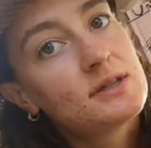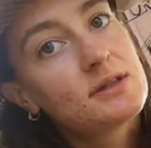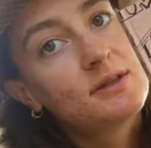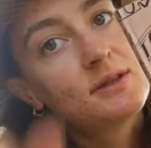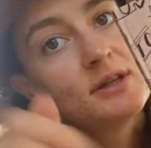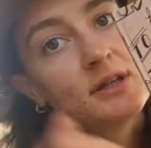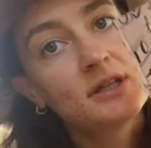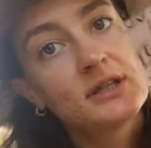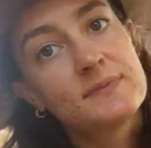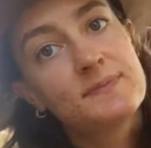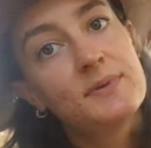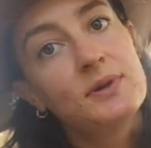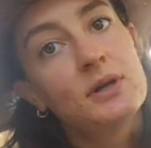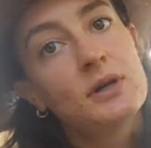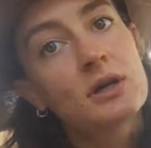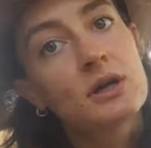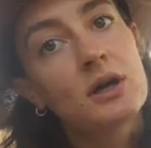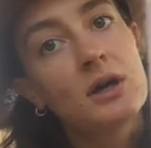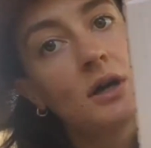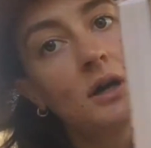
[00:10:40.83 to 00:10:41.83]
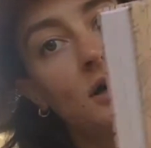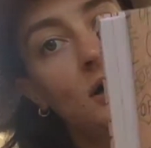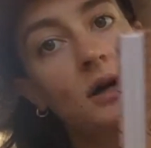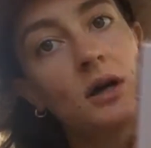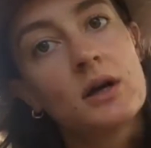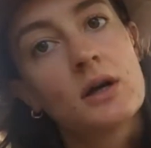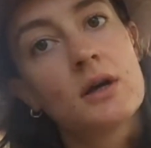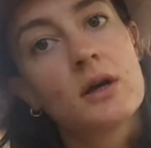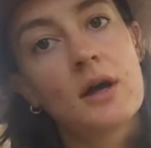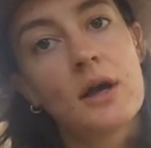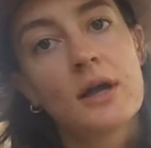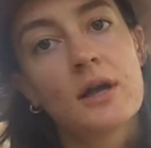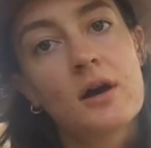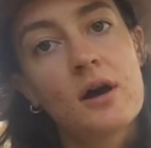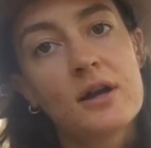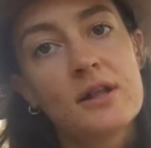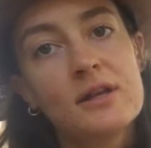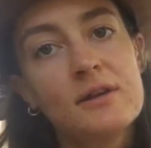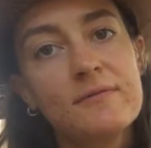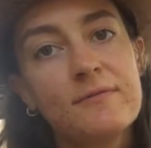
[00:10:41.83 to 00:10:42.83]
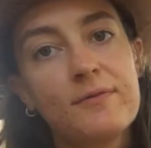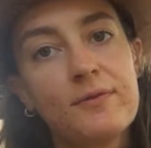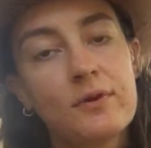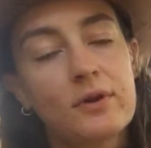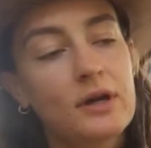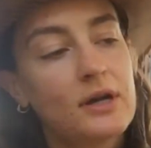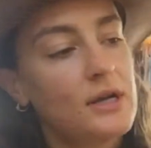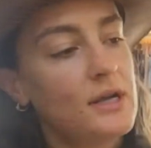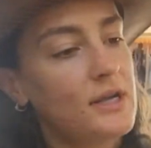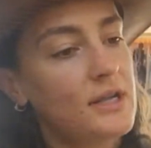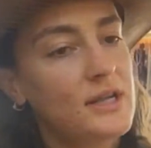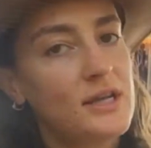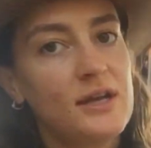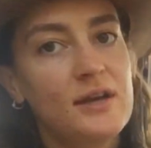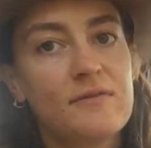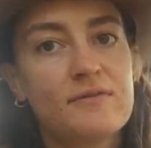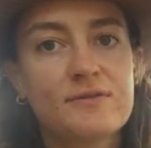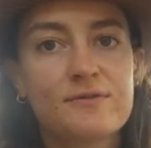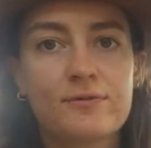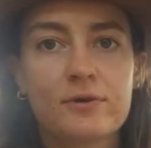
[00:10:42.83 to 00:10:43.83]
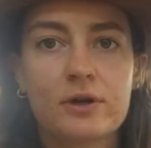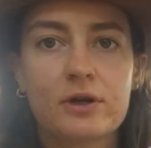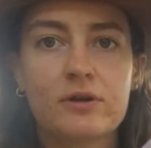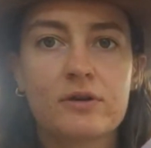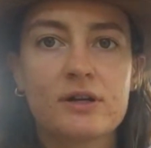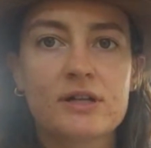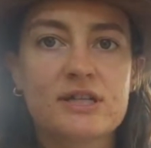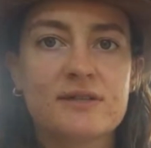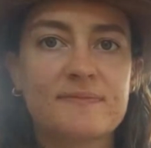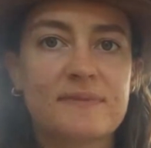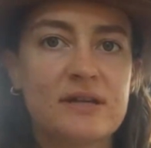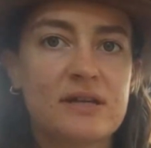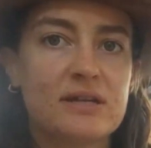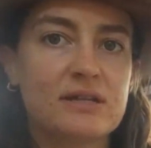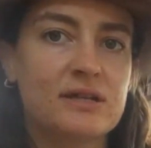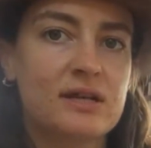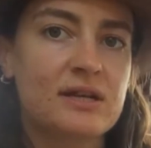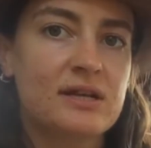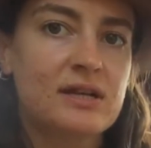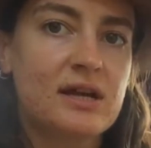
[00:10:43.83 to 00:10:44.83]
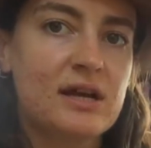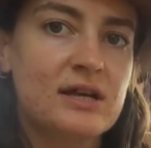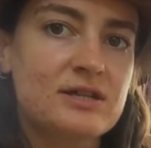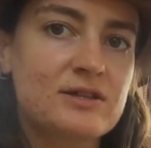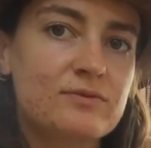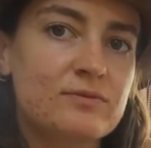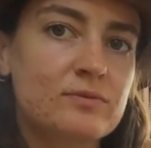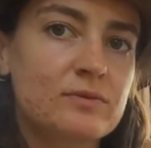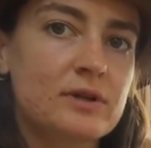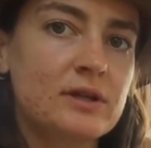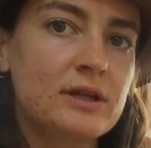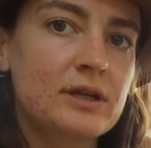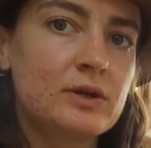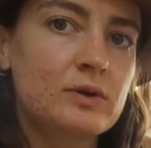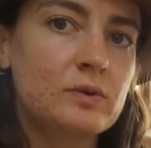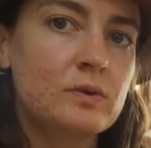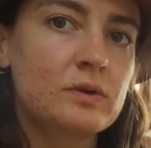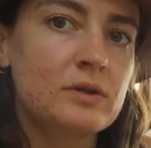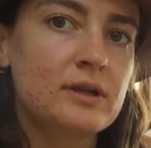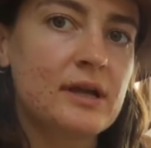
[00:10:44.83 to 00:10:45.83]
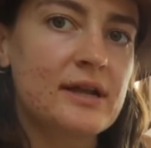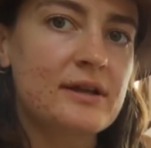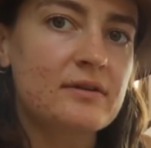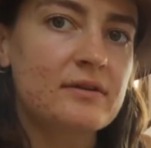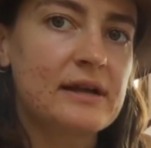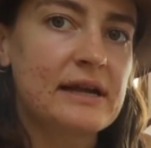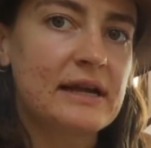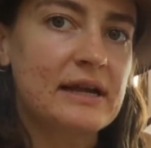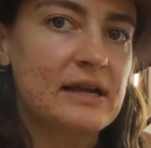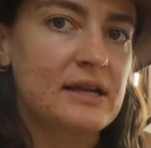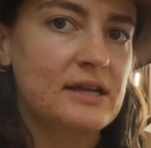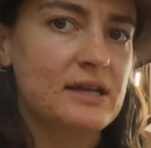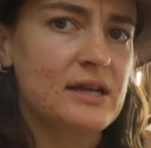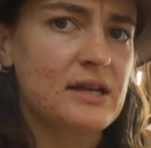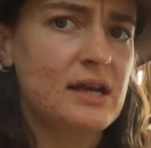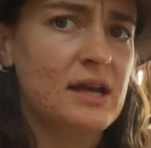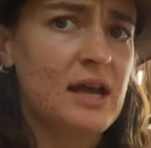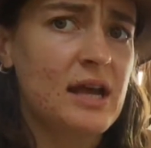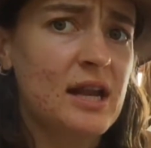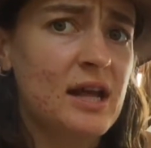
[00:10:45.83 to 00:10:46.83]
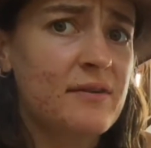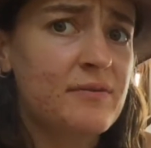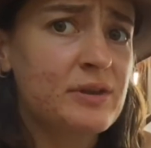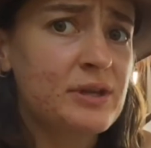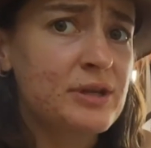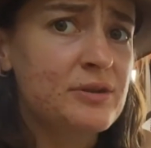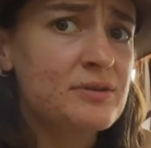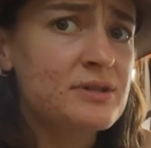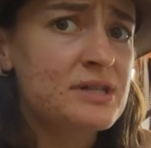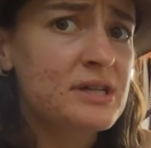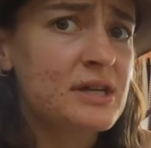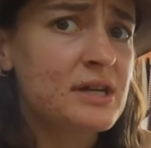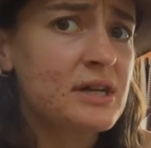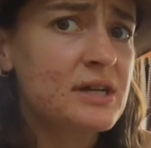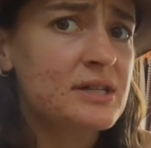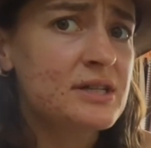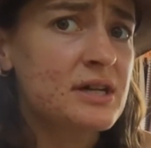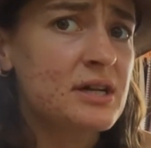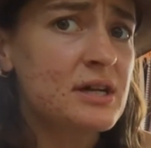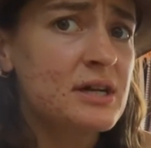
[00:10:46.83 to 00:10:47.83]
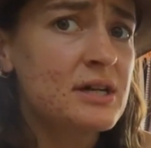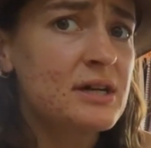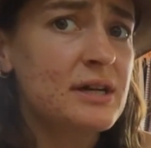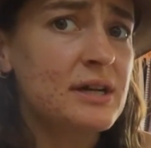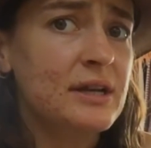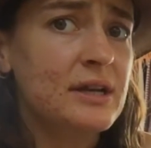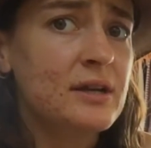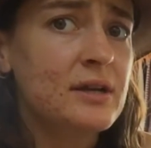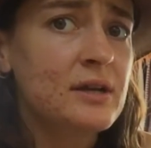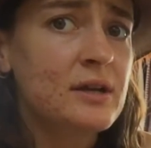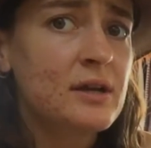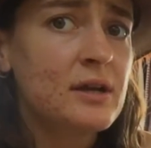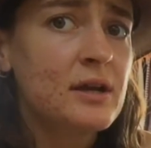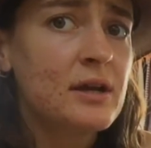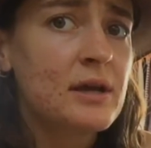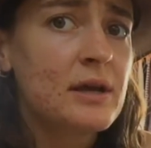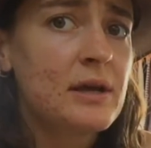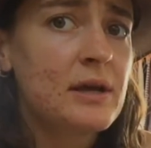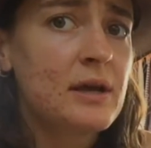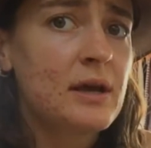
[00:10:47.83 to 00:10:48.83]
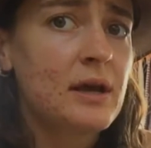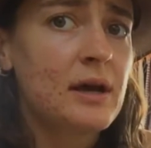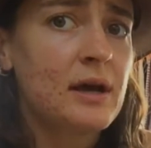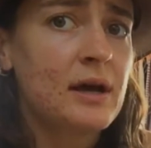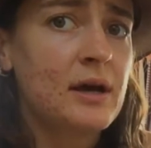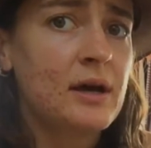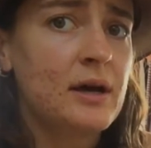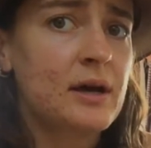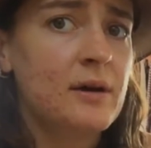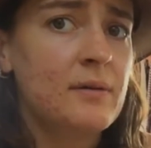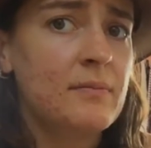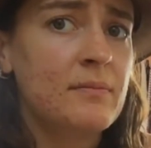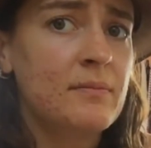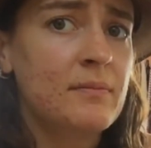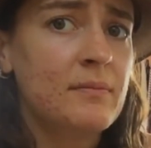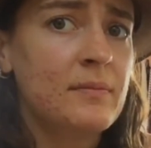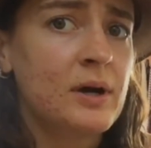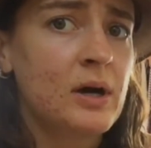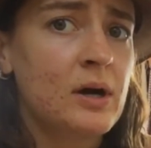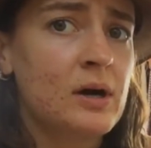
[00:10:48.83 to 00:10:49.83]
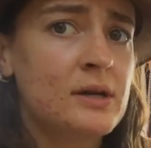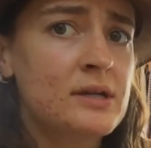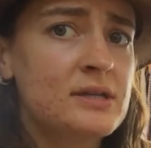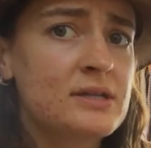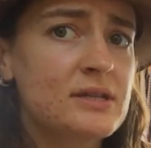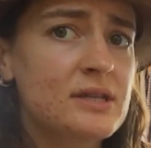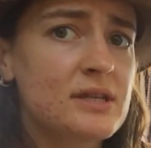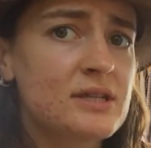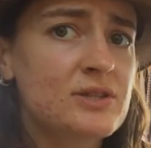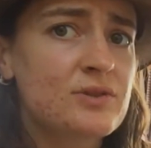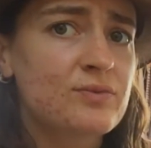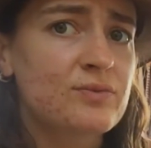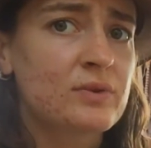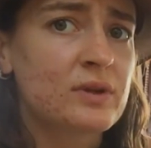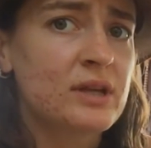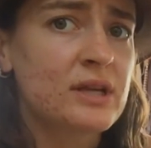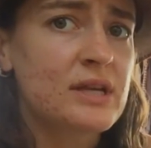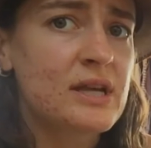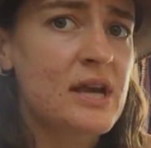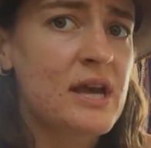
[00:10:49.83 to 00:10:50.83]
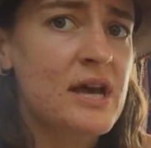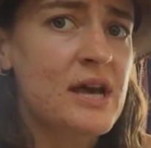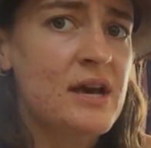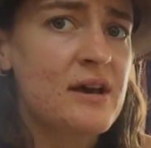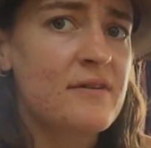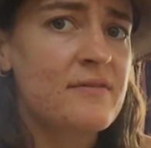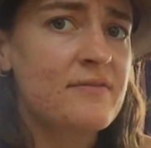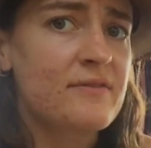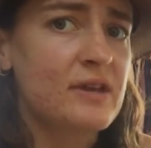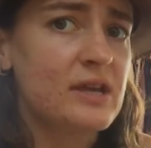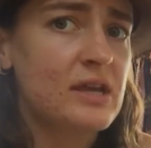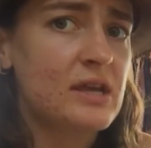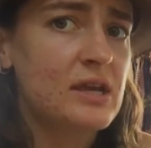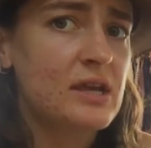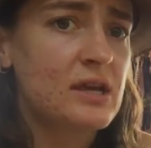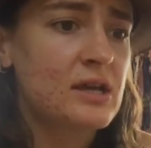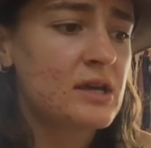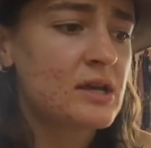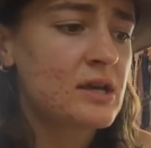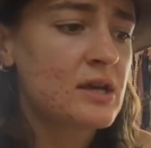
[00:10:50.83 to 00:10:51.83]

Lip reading: This book, I got it for a gift for Christmas, and it has a really cool lettering in it, and I've used it a ton. But honestly, it's really heavy.